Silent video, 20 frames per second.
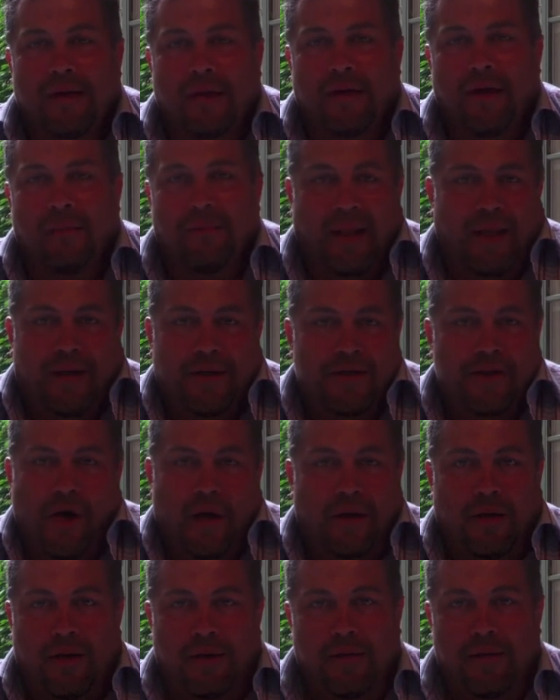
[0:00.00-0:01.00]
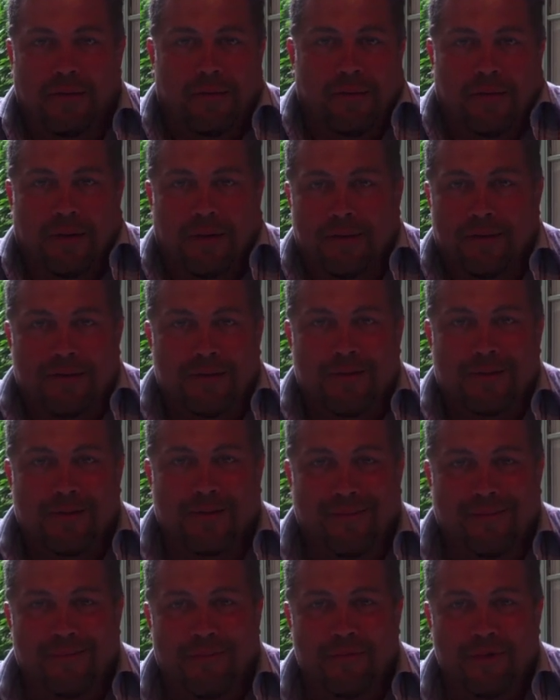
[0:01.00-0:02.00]
I'm like a junkie.
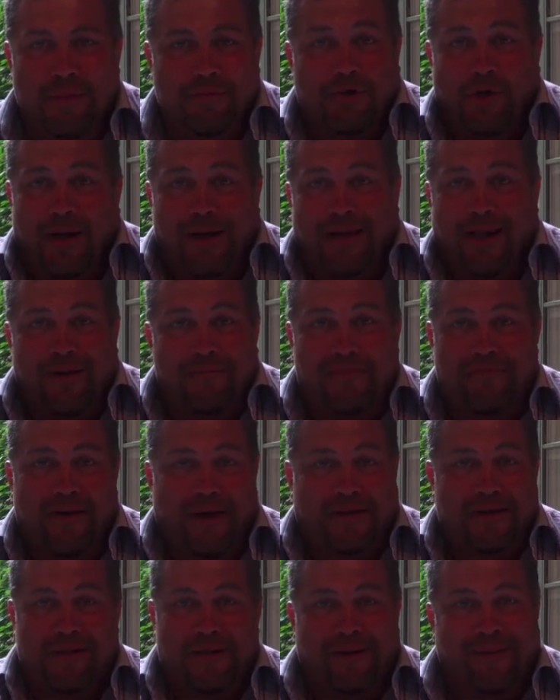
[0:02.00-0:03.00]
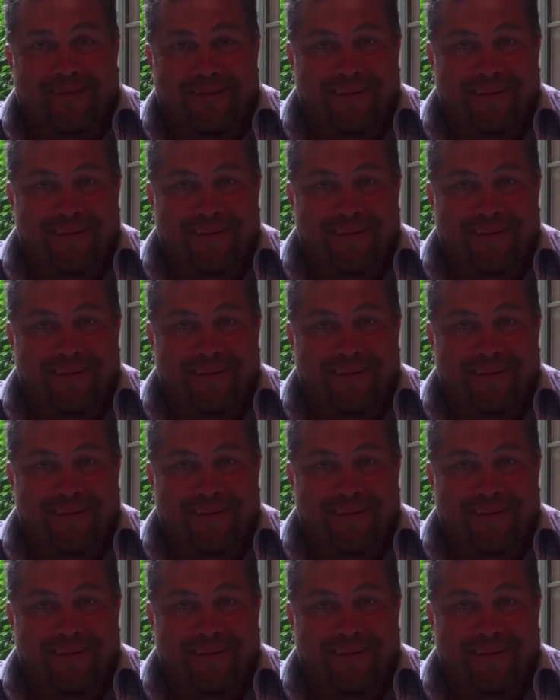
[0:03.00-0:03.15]
I'm trying to get a fix here.